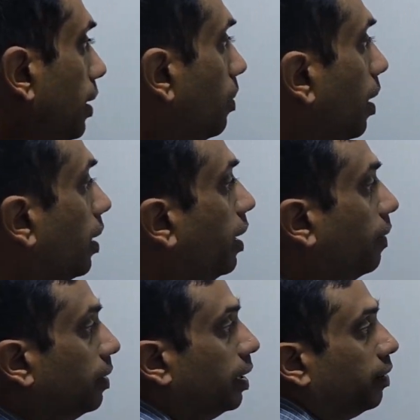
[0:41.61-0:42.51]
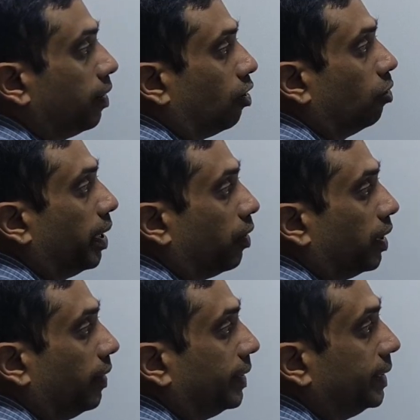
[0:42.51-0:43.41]
In the body of the for loop I
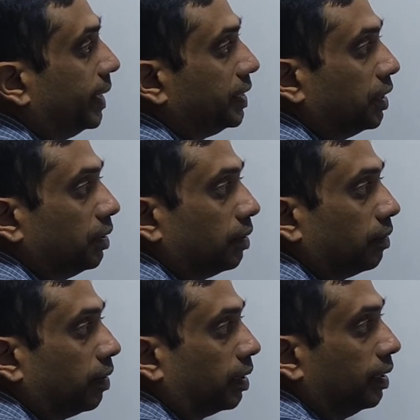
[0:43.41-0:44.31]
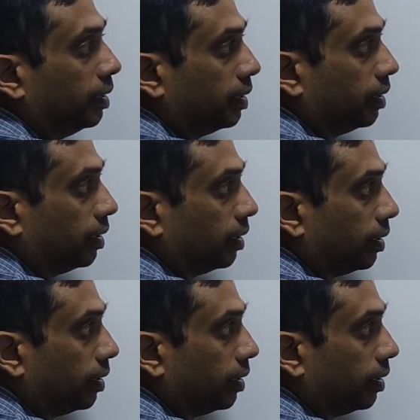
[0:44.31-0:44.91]
have to give indentation for the